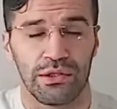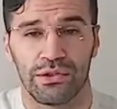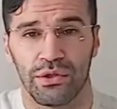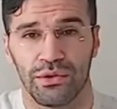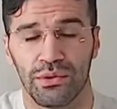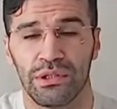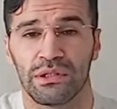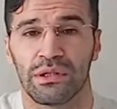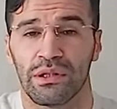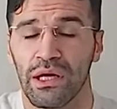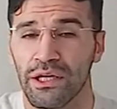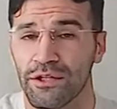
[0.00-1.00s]
So you need
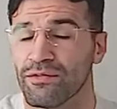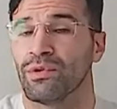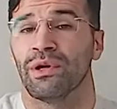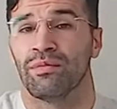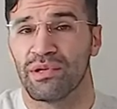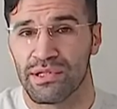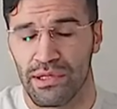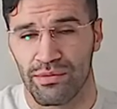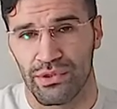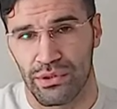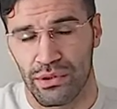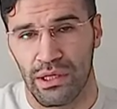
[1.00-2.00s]
light for the perception to